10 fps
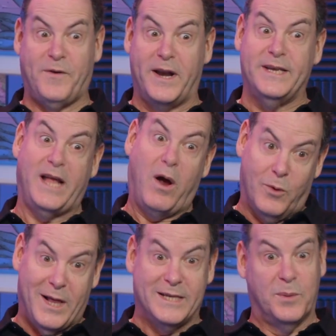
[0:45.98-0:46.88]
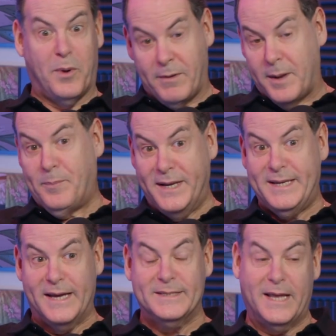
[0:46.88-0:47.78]
funny is now I realize he probably had
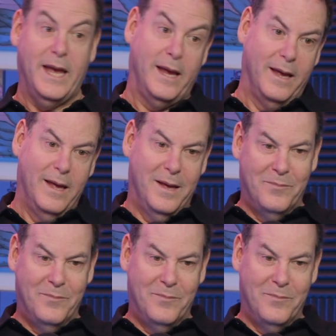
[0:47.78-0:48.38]
PTSD.